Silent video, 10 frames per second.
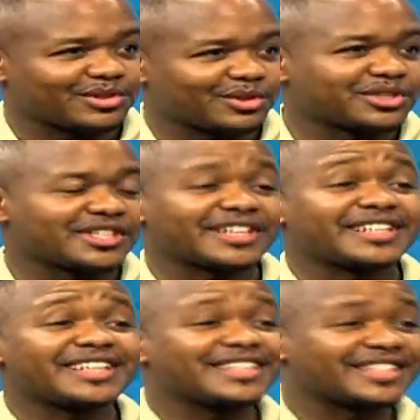So she's
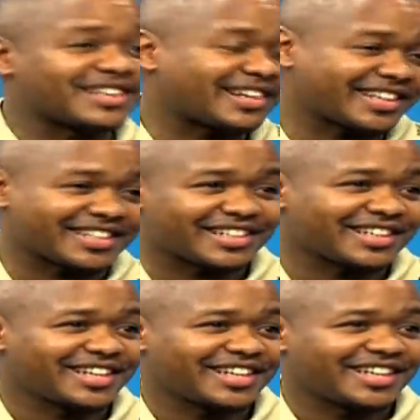an easy target.
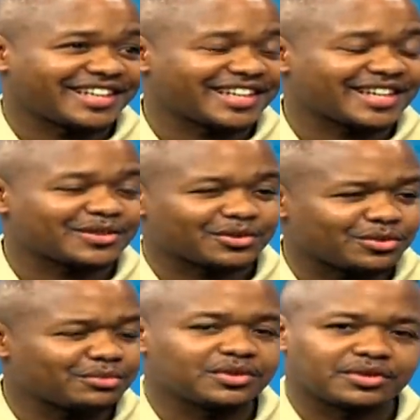Yeah. So
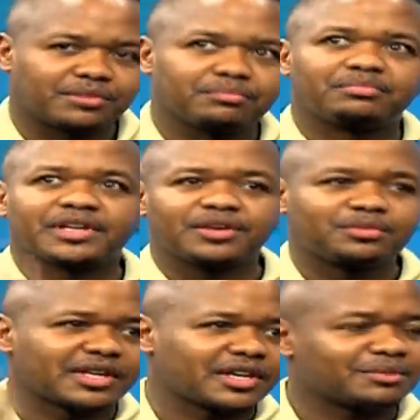you be, the bigger you
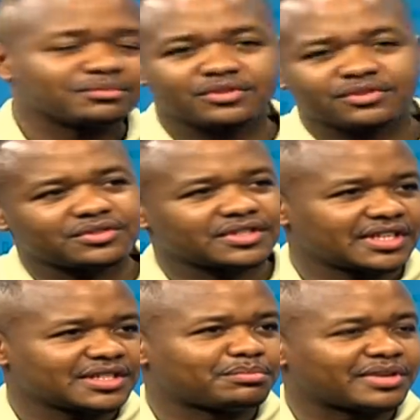become, you know, it's
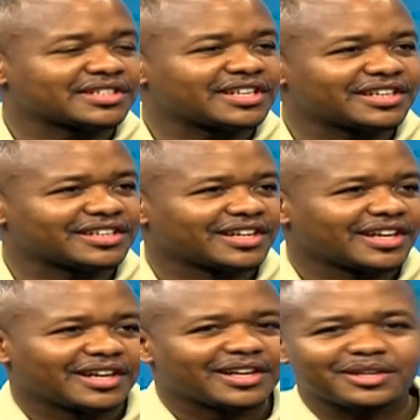easy president,
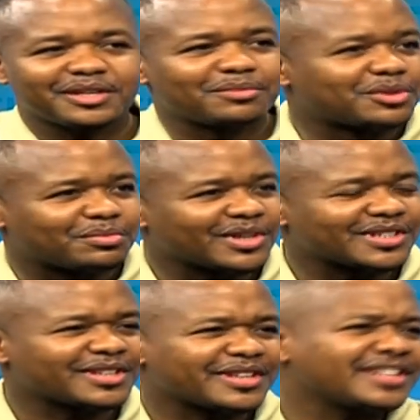deputy
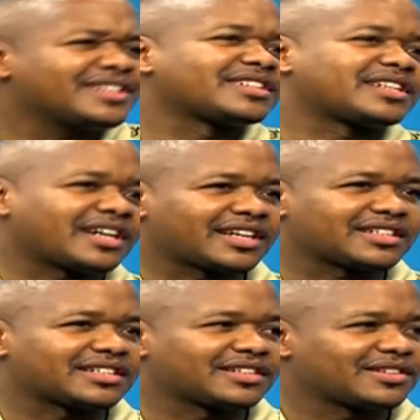president, they're easy
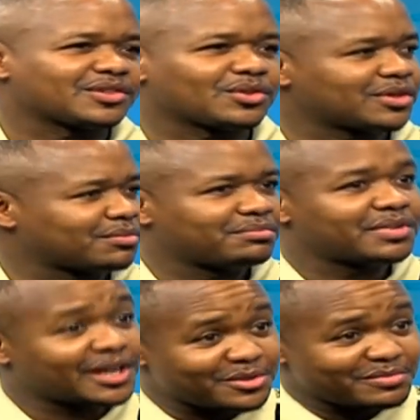targets. So the
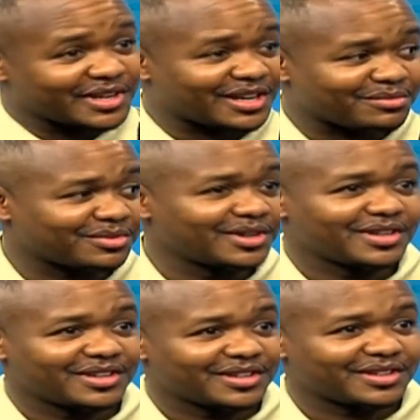bigger we become,
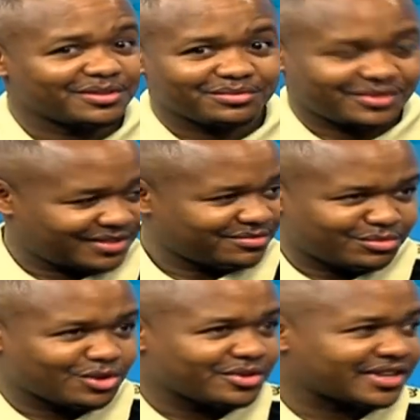the
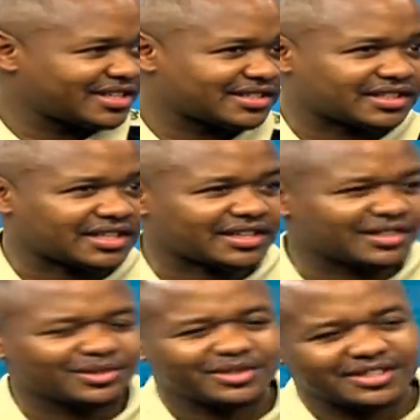more we're easy
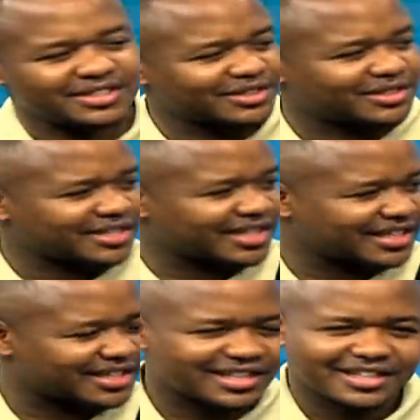targets. So it's easy to
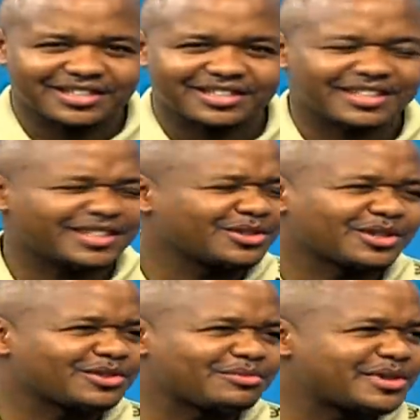target her, and you
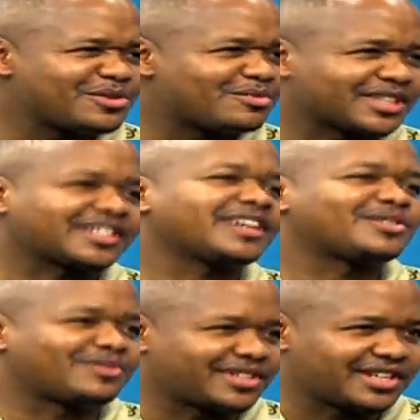knew my son
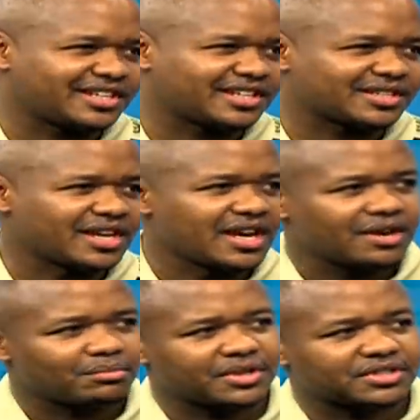over the years,
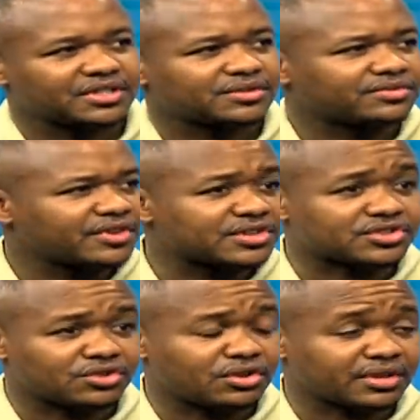but she's very
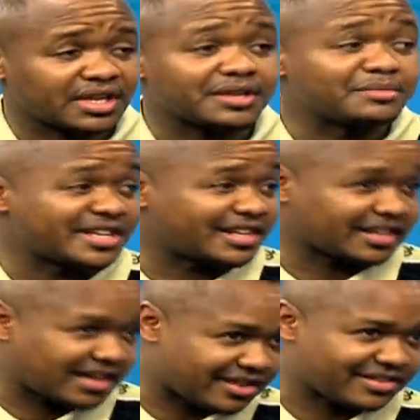strong, like even
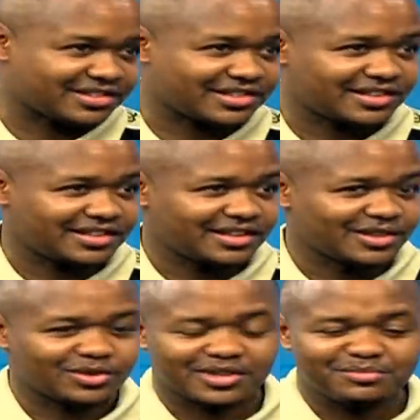encourage. Okay.
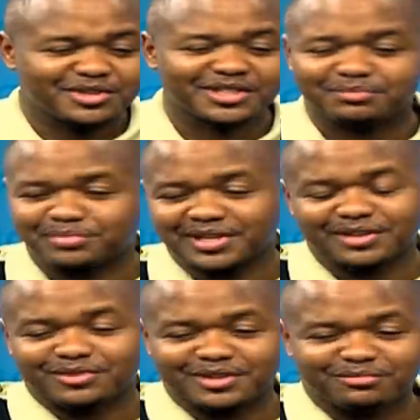So what I mean,
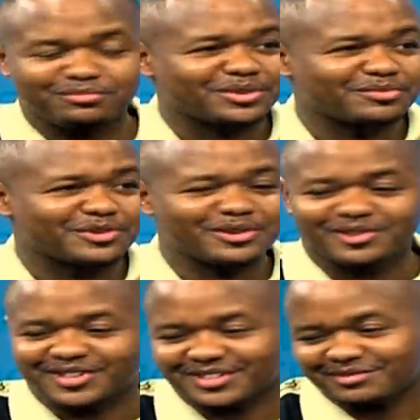kipigano na mtu mdogo
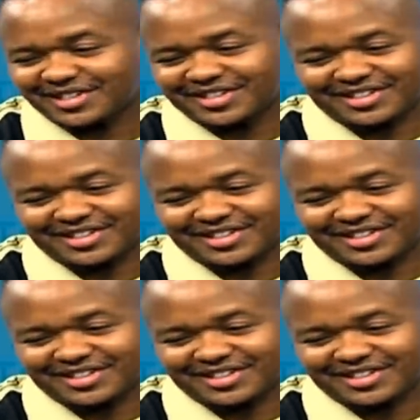na sema.